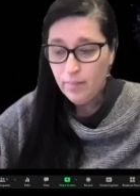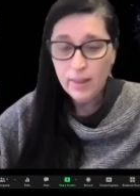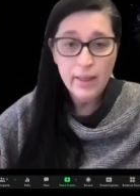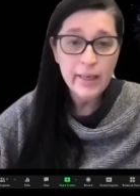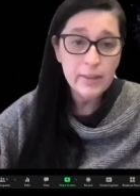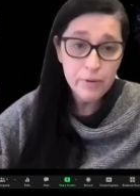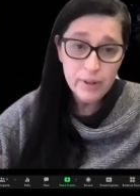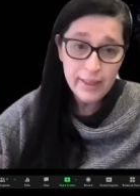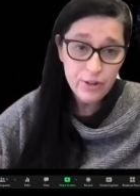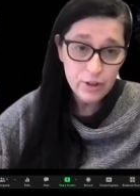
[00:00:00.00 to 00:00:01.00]

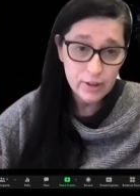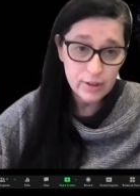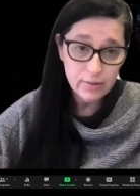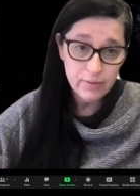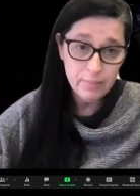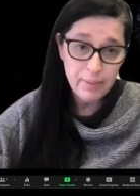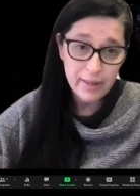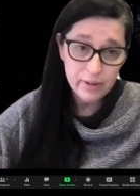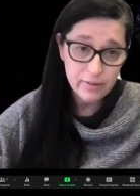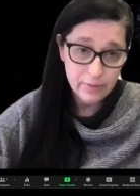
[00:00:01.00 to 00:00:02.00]
exploitations of the
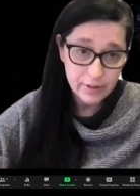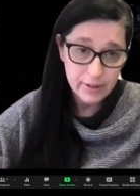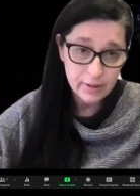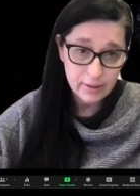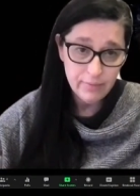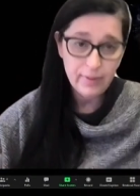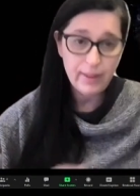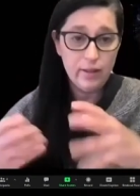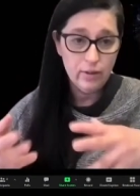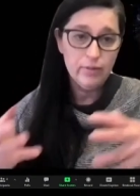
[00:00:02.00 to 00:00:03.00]
biodiversity,
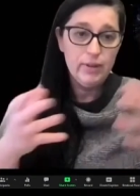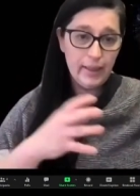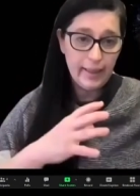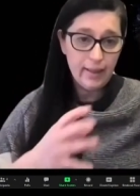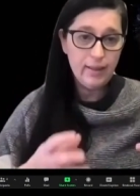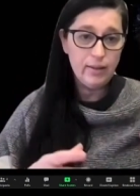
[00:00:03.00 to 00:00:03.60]
I go directly